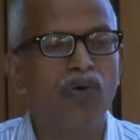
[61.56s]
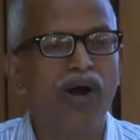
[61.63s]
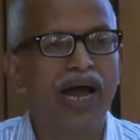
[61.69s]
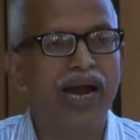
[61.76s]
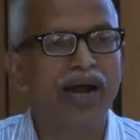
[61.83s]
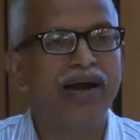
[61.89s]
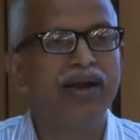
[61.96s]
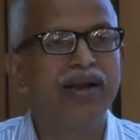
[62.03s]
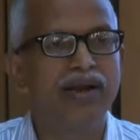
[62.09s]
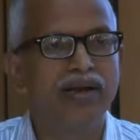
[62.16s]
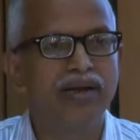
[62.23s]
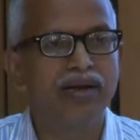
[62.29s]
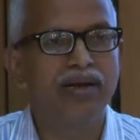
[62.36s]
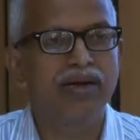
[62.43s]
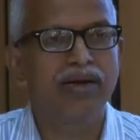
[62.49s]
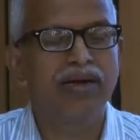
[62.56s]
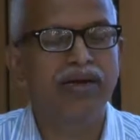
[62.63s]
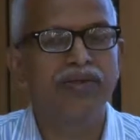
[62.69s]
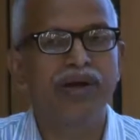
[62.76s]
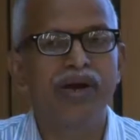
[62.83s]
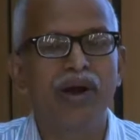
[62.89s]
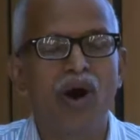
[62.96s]
handle
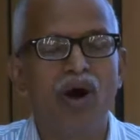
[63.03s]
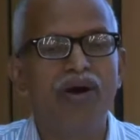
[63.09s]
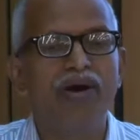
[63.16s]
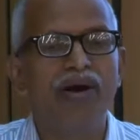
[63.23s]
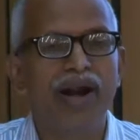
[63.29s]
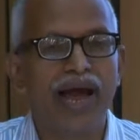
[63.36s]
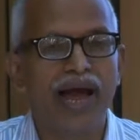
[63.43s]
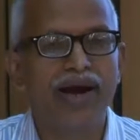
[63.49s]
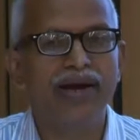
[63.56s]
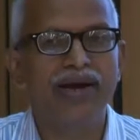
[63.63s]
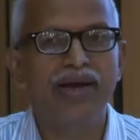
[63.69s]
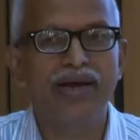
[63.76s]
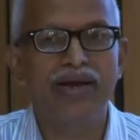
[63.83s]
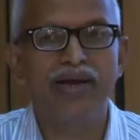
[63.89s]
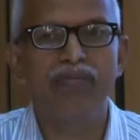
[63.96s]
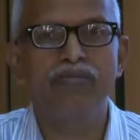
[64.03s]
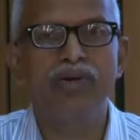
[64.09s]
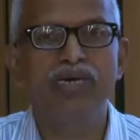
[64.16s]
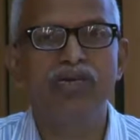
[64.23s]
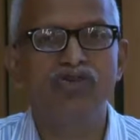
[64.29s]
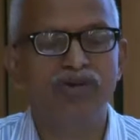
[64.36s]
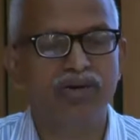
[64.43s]
the non-reacting
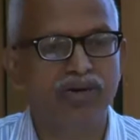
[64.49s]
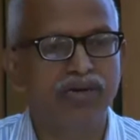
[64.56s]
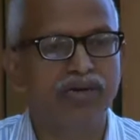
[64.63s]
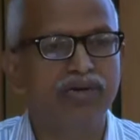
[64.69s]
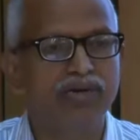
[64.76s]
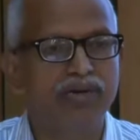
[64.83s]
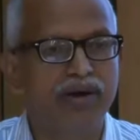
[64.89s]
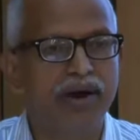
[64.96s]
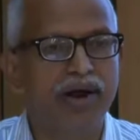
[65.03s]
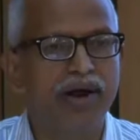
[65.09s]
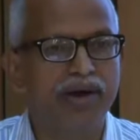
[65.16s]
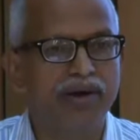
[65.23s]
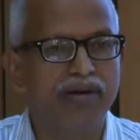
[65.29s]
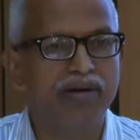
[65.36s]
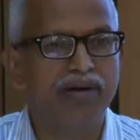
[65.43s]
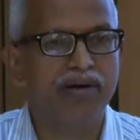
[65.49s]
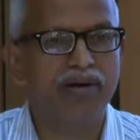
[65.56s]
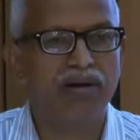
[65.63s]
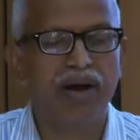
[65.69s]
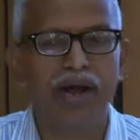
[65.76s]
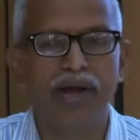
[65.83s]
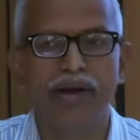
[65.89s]
mixtures, right?
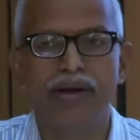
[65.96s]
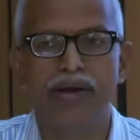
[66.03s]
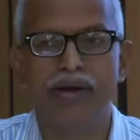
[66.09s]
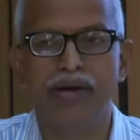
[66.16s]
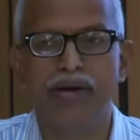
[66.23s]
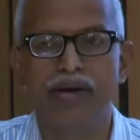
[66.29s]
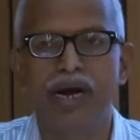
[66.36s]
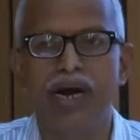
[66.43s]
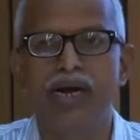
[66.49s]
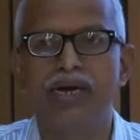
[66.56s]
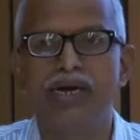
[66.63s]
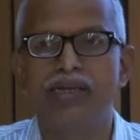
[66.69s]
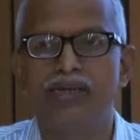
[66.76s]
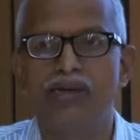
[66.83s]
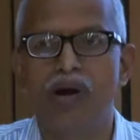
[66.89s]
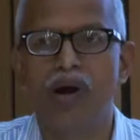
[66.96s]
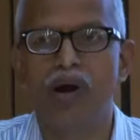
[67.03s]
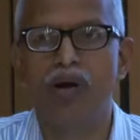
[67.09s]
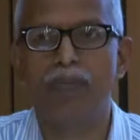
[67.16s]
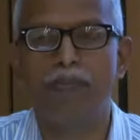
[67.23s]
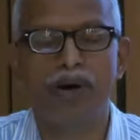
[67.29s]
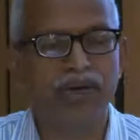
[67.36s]
Like uh, Dalton's
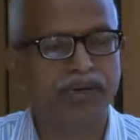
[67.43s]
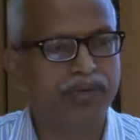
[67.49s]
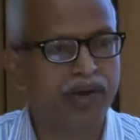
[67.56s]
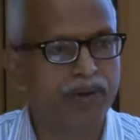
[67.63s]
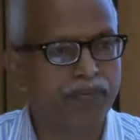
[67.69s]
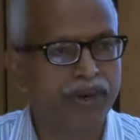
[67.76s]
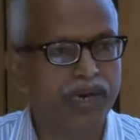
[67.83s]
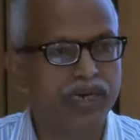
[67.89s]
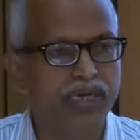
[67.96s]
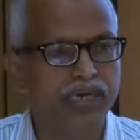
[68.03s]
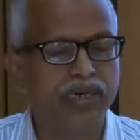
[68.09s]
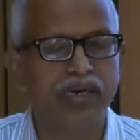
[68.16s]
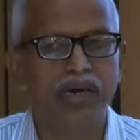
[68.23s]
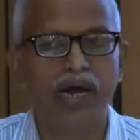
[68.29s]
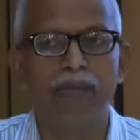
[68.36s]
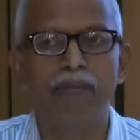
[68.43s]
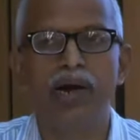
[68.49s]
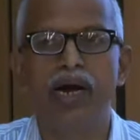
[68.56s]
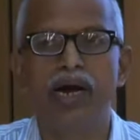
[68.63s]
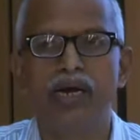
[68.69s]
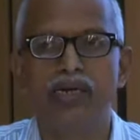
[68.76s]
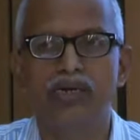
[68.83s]
law, partial pressure,
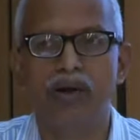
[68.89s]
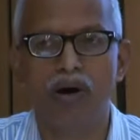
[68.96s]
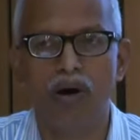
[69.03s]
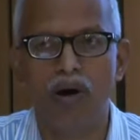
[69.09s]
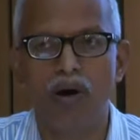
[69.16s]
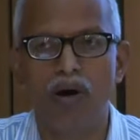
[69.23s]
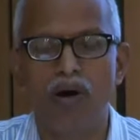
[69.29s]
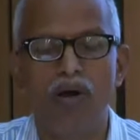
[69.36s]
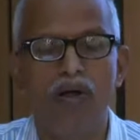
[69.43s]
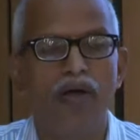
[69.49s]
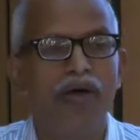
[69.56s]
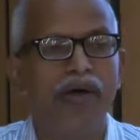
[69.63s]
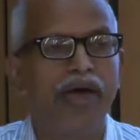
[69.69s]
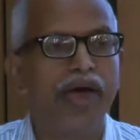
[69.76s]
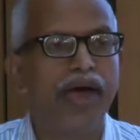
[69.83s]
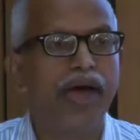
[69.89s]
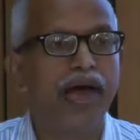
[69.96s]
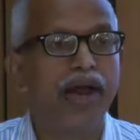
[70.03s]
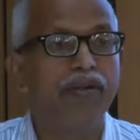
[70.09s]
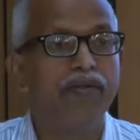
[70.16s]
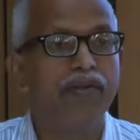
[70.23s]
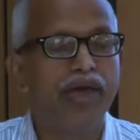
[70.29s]
Amagat's law.
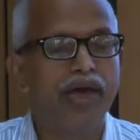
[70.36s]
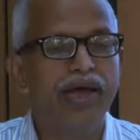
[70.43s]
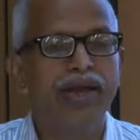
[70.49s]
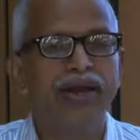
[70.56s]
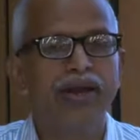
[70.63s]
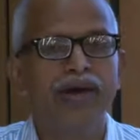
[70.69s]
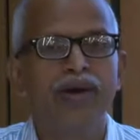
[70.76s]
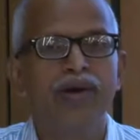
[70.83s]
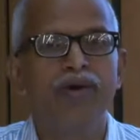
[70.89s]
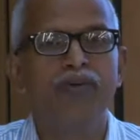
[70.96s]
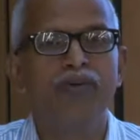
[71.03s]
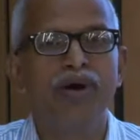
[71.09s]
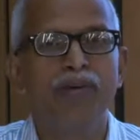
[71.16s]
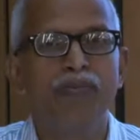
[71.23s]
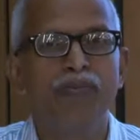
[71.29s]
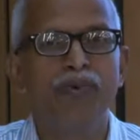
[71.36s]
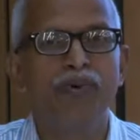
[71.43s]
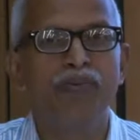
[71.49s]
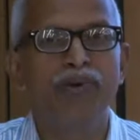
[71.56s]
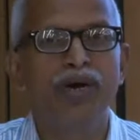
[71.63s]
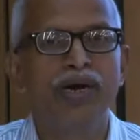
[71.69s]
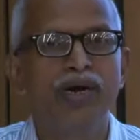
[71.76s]
And then we
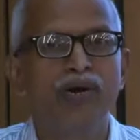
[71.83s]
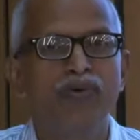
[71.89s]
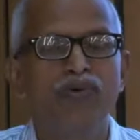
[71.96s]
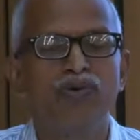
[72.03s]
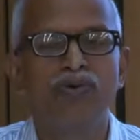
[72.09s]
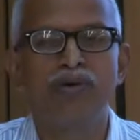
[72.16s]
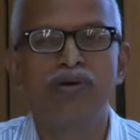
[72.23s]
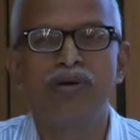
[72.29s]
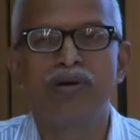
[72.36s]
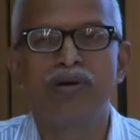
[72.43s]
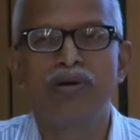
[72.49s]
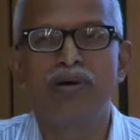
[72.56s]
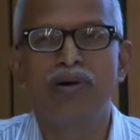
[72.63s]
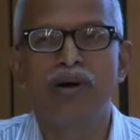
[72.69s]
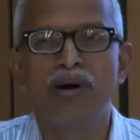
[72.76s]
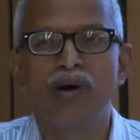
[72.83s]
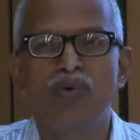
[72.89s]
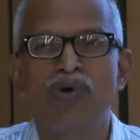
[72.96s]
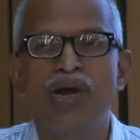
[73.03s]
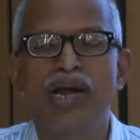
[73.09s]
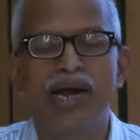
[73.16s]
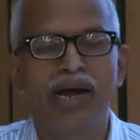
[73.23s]
moved into uh,
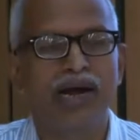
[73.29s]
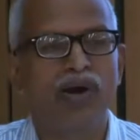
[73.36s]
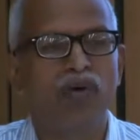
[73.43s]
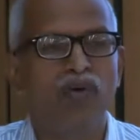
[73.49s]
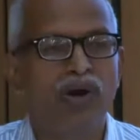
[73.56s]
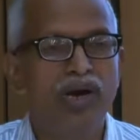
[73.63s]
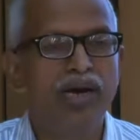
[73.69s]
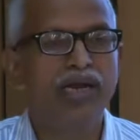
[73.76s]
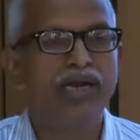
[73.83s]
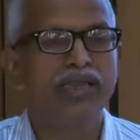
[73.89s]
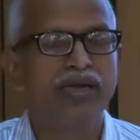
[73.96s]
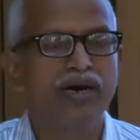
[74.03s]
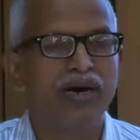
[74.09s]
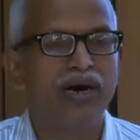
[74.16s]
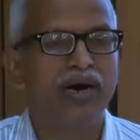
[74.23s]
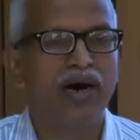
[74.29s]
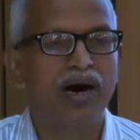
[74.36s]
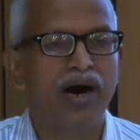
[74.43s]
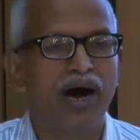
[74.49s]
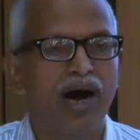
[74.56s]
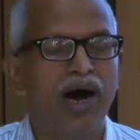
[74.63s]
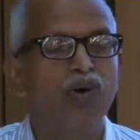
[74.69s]
looking at only the
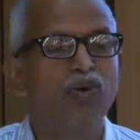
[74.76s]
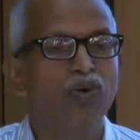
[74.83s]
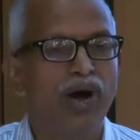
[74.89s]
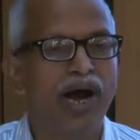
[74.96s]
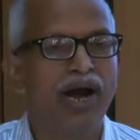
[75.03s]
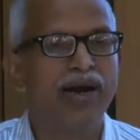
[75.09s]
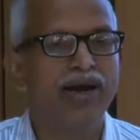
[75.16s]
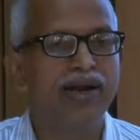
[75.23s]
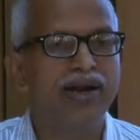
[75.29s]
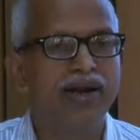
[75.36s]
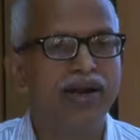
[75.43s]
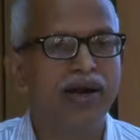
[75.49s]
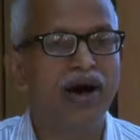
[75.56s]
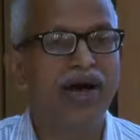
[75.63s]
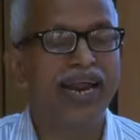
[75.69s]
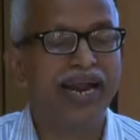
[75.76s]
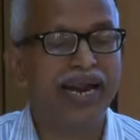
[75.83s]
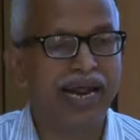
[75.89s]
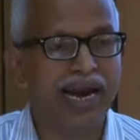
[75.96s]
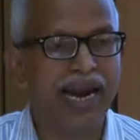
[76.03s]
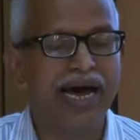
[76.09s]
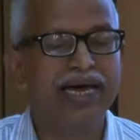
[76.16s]
how to handle or
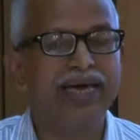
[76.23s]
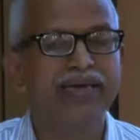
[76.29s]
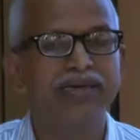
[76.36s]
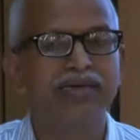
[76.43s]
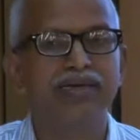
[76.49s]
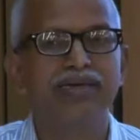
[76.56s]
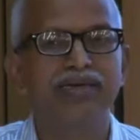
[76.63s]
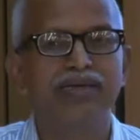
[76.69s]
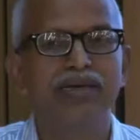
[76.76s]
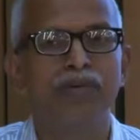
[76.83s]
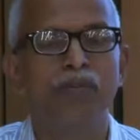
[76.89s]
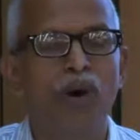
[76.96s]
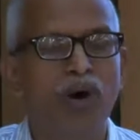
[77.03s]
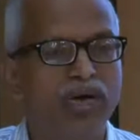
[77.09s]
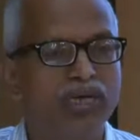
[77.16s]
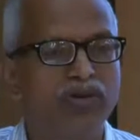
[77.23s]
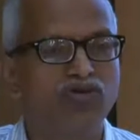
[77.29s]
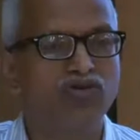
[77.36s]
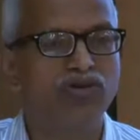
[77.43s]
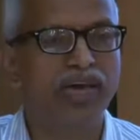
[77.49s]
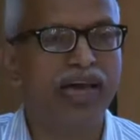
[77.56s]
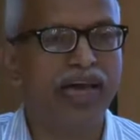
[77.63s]
analyze the
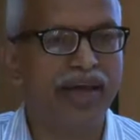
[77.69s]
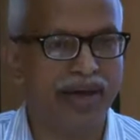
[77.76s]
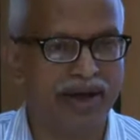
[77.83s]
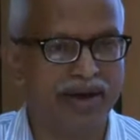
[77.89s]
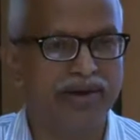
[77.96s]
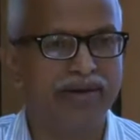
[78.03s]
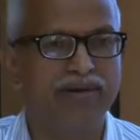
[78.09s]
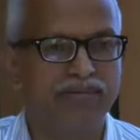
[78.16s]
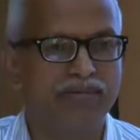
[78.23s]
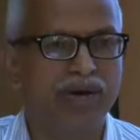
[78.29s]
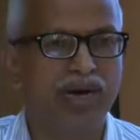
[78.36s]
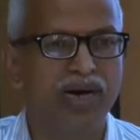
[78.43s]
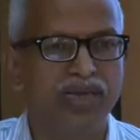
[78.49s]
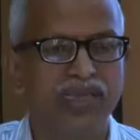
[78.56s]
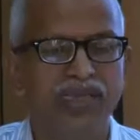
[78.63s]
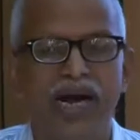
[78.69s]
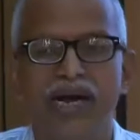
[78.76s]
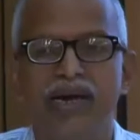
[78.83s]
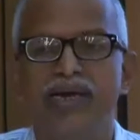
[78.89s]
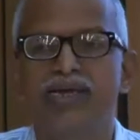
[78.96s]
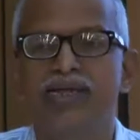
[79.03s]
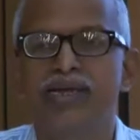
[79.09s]
moist air because that
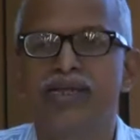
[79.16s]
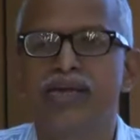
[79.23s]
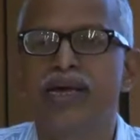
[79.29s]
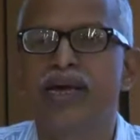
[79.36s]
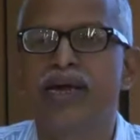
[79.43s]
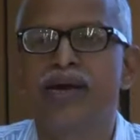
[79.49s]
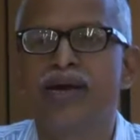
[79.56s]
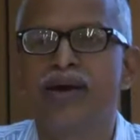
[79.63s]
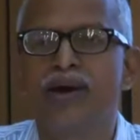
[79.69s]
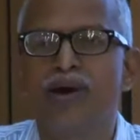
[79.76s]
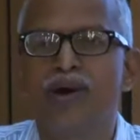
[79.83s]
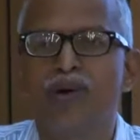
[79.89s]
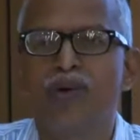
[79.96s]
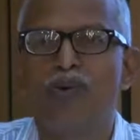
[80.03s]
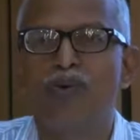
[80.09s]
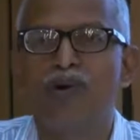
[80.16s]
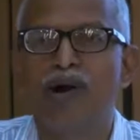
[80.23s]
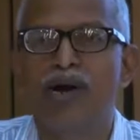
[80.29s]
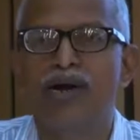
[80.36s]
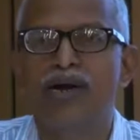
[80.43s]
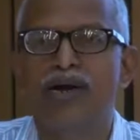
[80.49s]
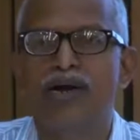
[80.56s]
is the thing
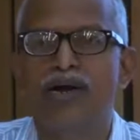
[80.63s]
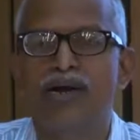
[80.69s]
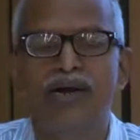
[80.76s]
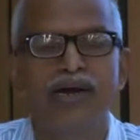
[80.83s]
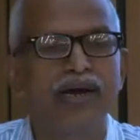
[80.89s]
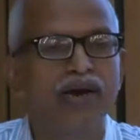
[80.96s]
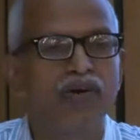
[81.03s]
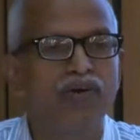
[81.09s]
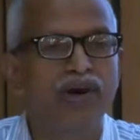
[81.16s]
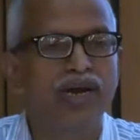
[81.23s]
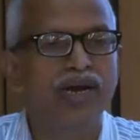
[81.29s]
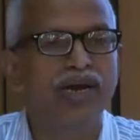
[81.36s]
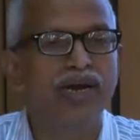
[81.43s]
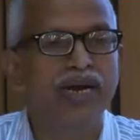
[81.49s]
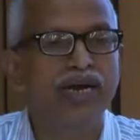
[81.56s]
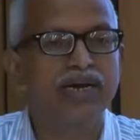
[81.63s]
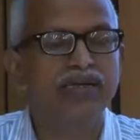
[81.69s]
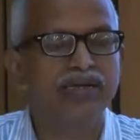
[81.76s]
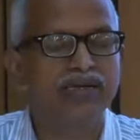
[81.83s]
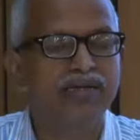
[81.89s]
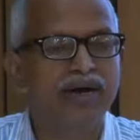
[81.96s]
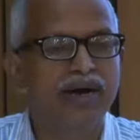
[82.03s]
what you know dictates
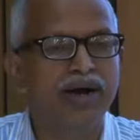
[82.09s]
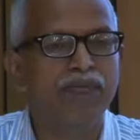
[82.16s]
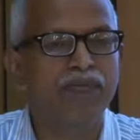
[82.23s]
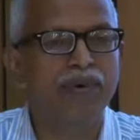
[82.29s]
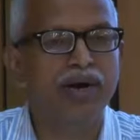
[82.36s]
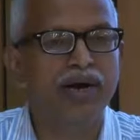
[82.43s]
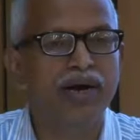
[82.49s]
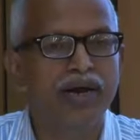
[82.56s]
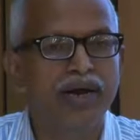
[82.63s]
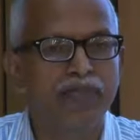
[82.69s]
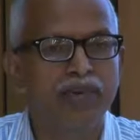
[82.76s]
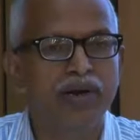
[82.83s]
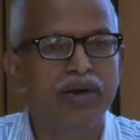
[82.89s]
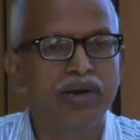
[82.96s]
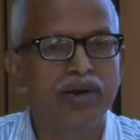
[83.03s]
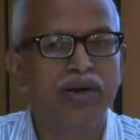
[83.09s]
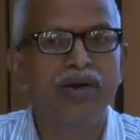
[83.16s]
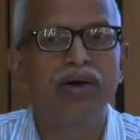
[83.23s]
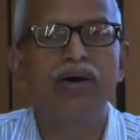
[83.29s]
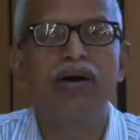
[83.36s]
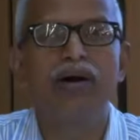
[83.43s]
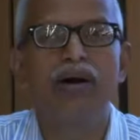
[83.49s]
the comfort level
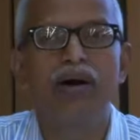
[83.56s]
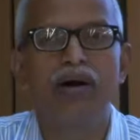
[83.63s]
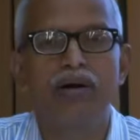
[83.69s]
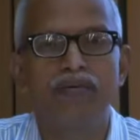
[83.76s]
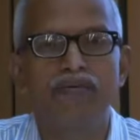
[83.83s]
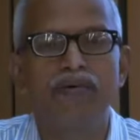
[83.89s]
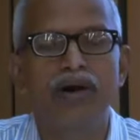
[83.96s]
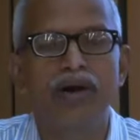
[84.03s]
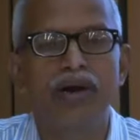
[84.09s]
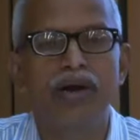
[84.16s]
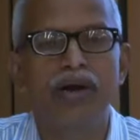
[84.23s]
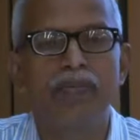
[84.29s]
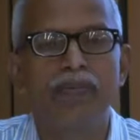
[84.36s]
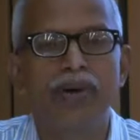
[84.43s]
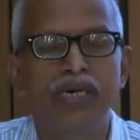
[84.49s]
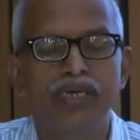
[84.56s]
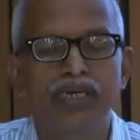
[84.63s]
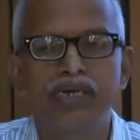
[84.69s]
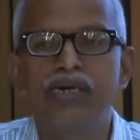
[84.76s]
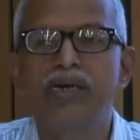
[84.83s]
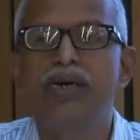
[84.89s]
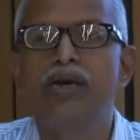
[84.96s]
uh, for a person